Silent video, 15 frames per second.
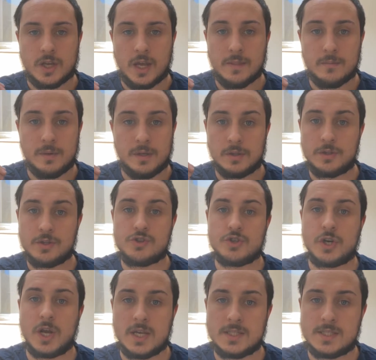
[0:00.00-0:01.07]
and build
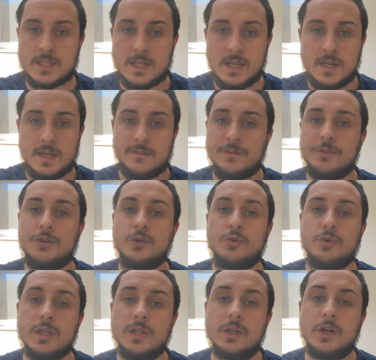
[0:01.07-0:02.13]
trust with your
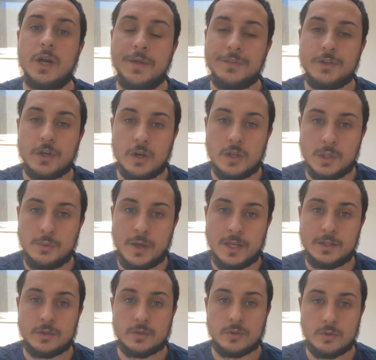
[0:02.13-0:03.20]
reader, and the only
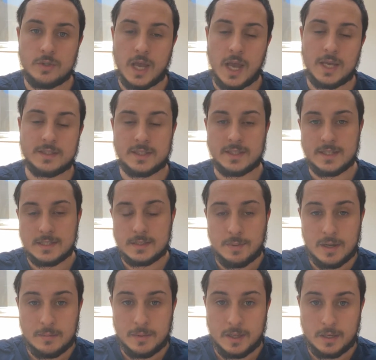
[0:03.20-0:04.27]
way to do that is
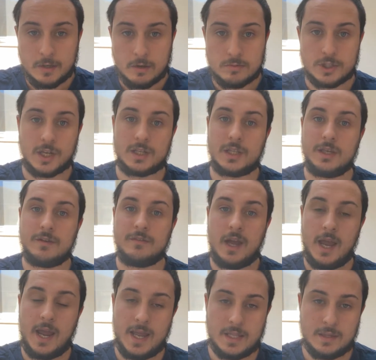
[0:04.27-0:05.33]
by being objective
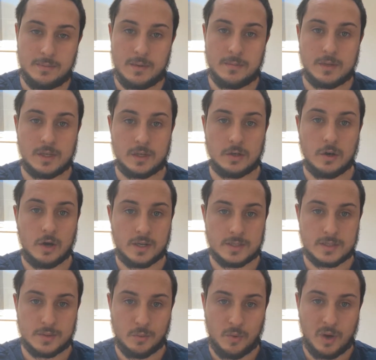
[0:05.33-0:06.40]
and by being
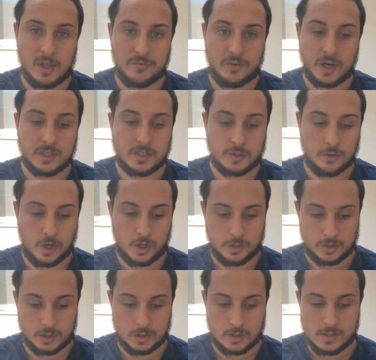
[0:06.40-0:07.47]
honest while writing your
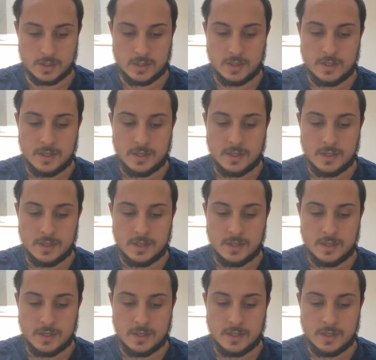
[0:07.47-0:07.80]
articles.